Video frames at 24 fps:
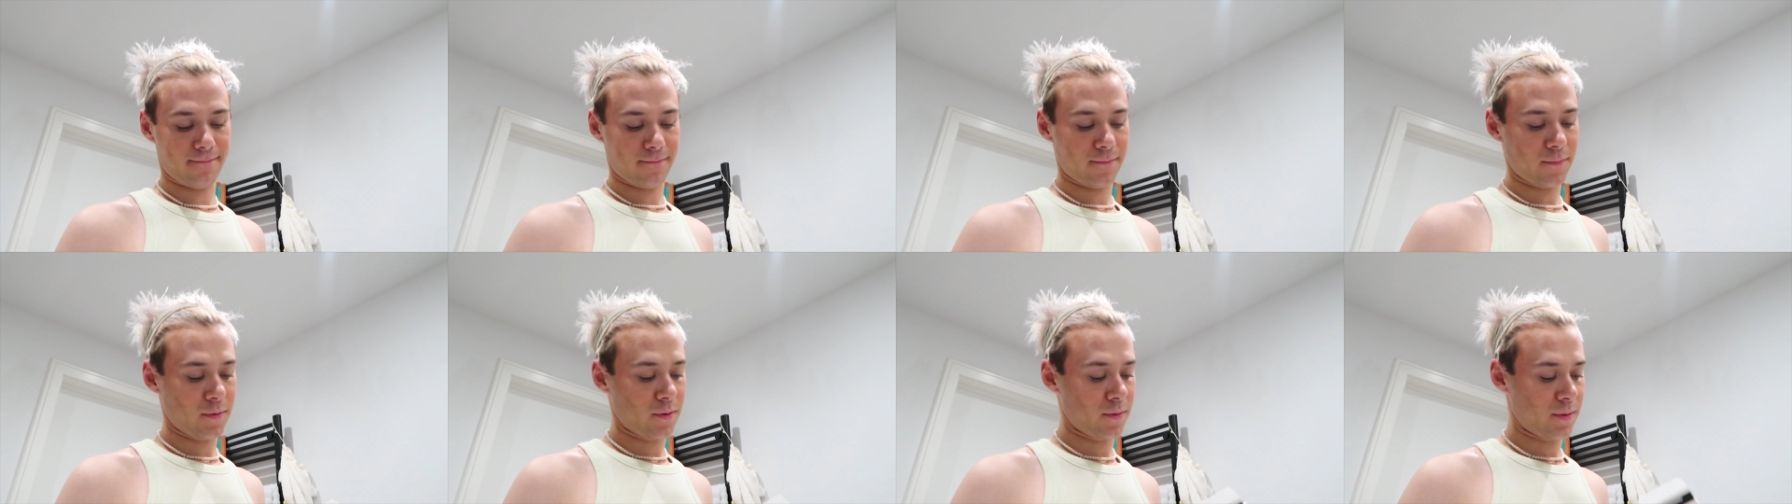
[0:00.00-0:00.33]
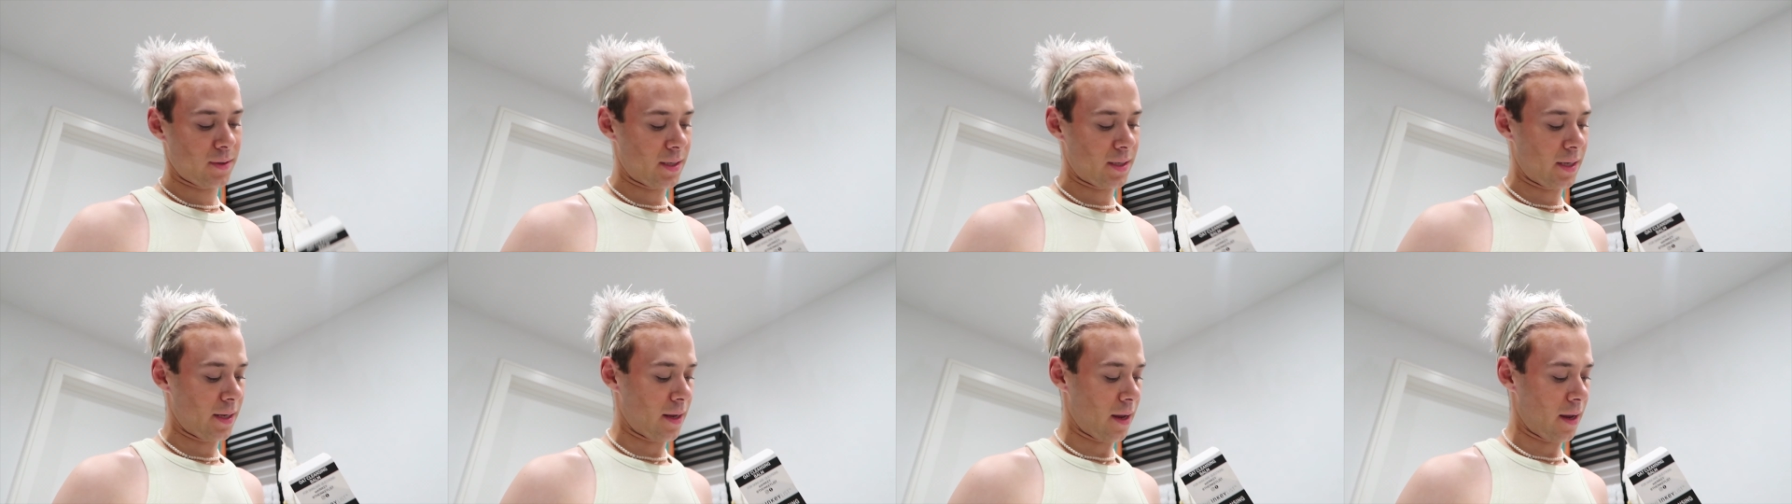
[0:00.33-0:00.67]
we'll
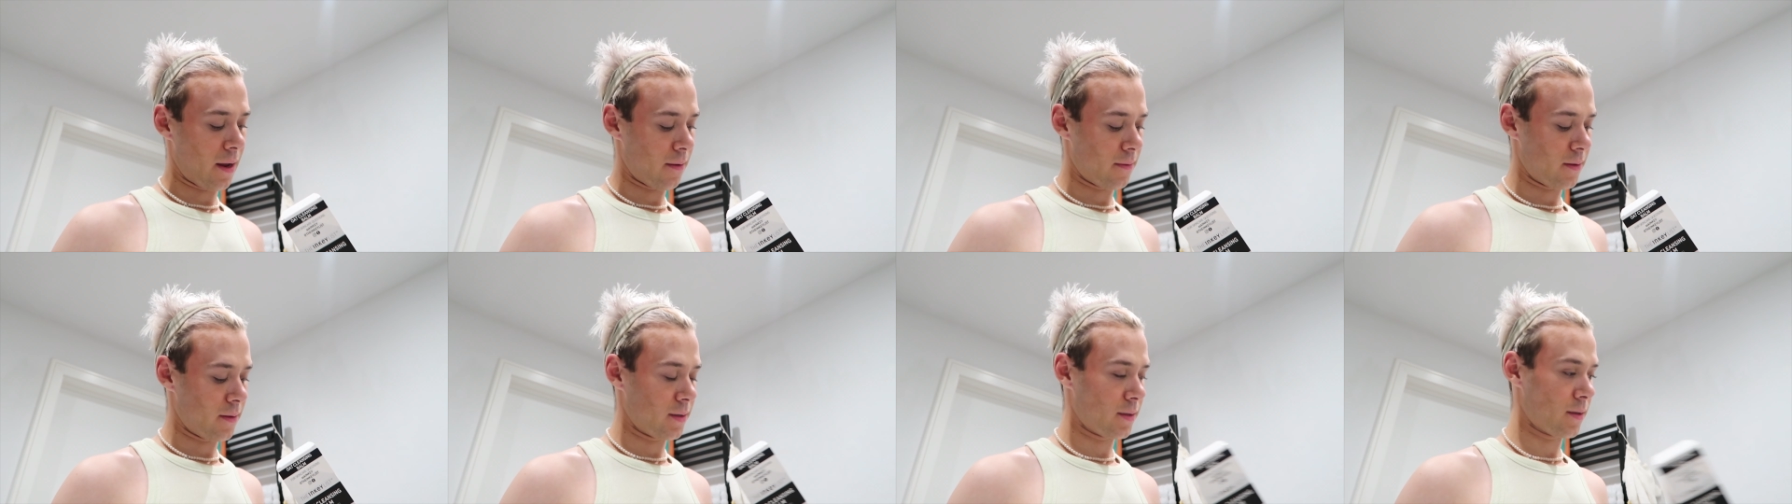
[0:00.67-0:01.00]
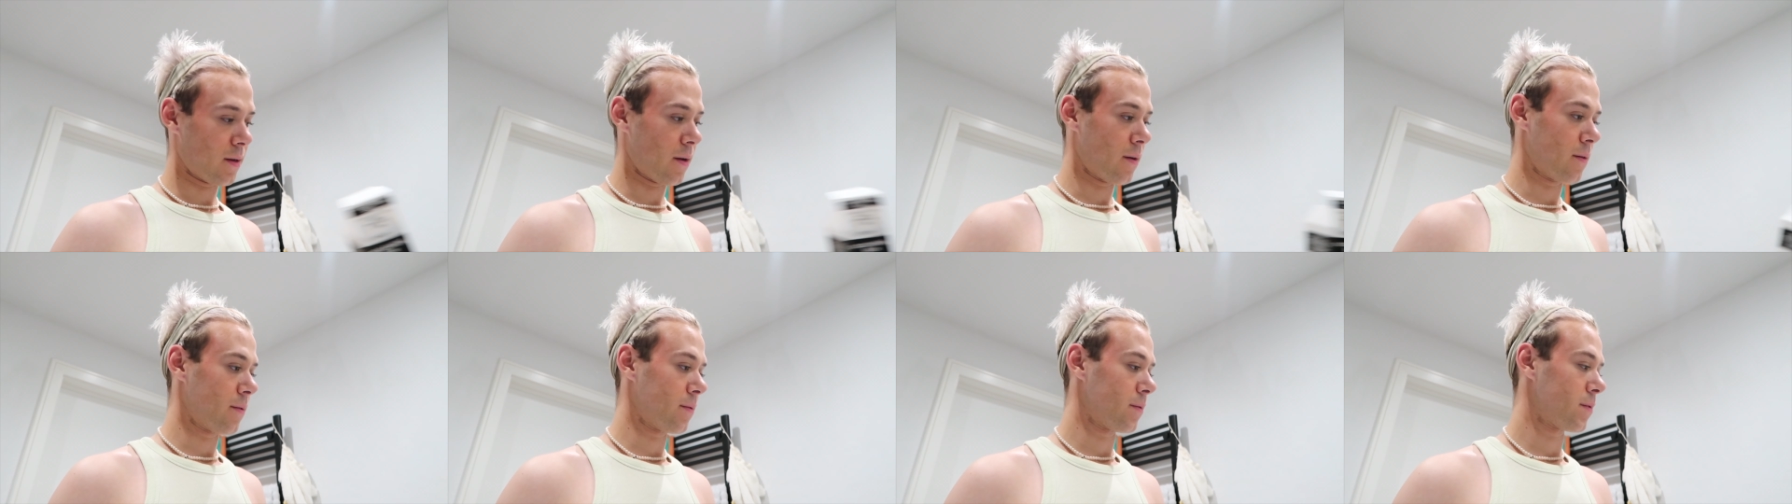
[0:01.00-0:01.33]
see how this
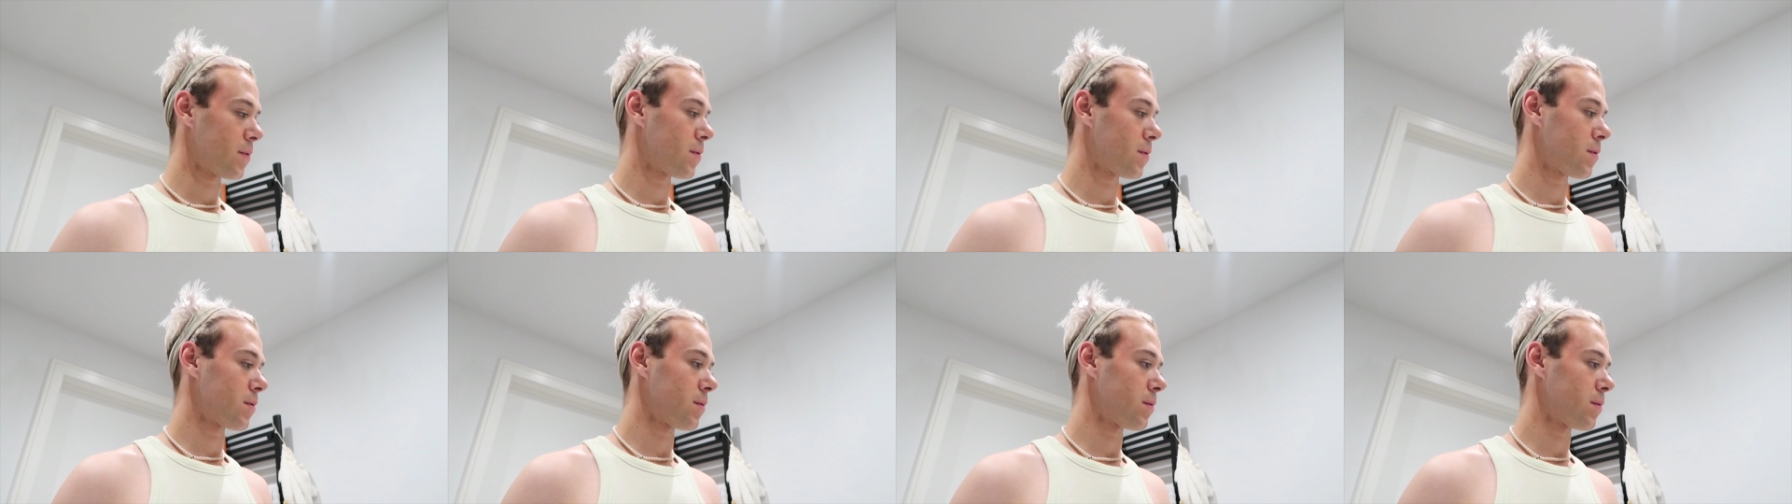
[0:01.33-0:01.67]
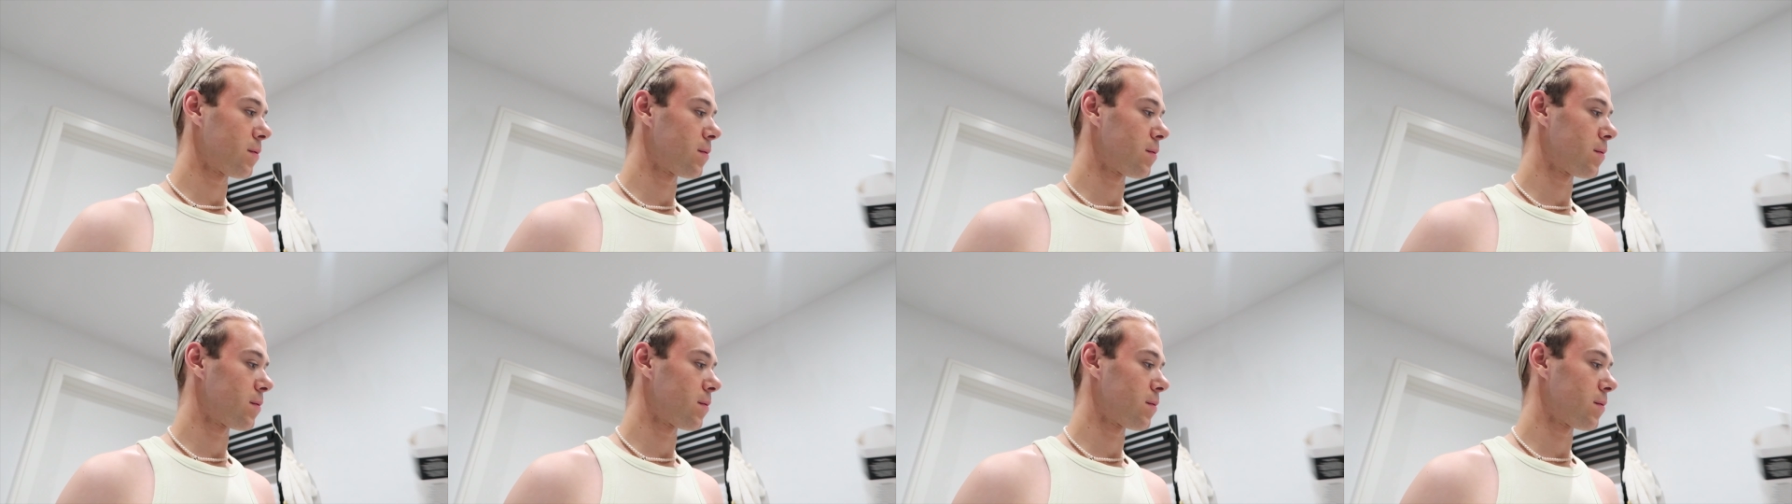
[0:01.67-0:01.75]
goes.